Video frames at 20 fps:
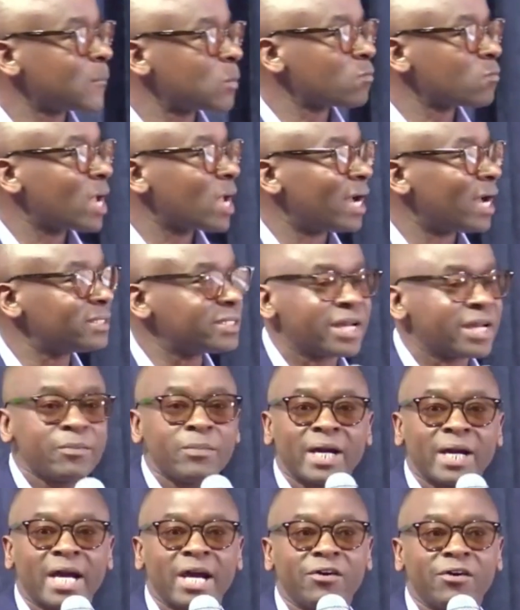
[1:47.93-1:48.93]
I started my
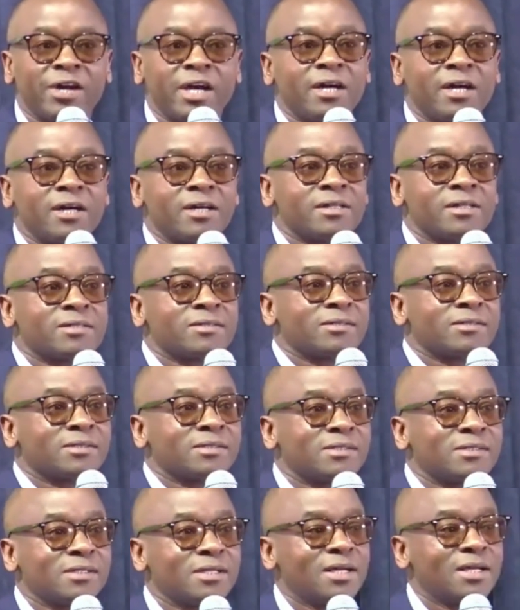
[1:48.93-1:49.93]
career
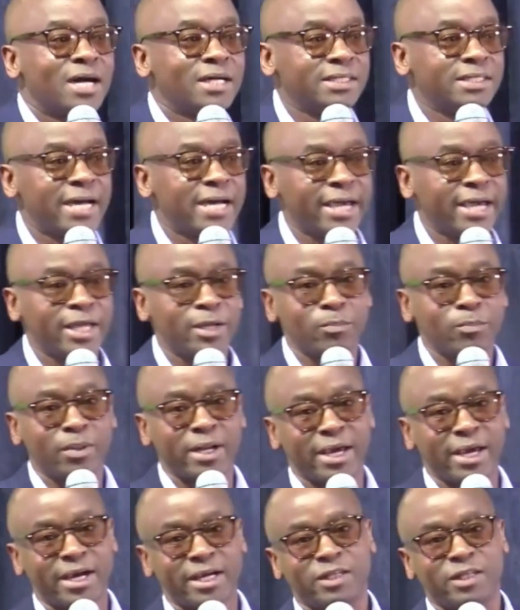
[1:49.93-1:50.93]
at Dye &
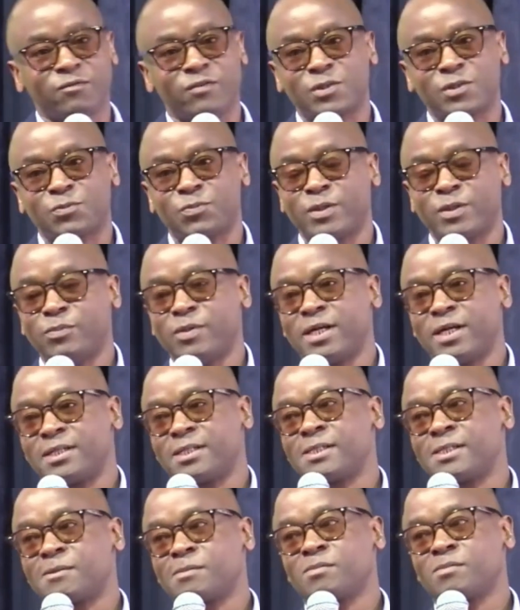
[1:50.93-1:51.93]
Blair Investment Bank
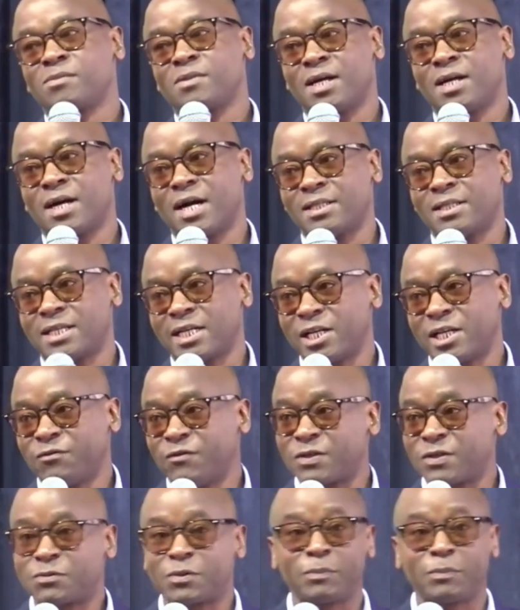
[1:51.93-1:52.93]
as an
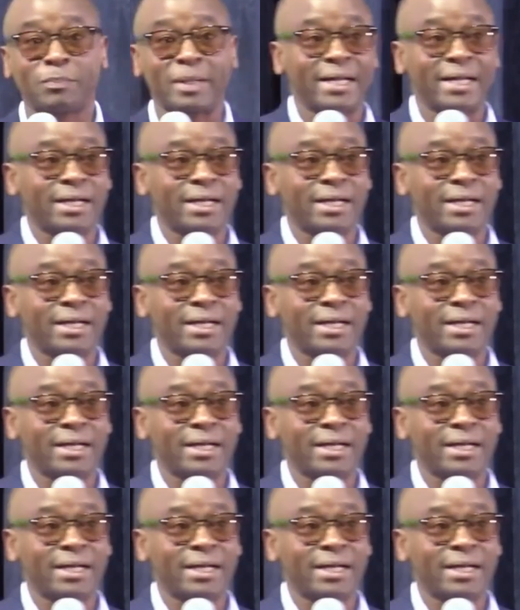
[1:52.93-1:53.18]
investment planner.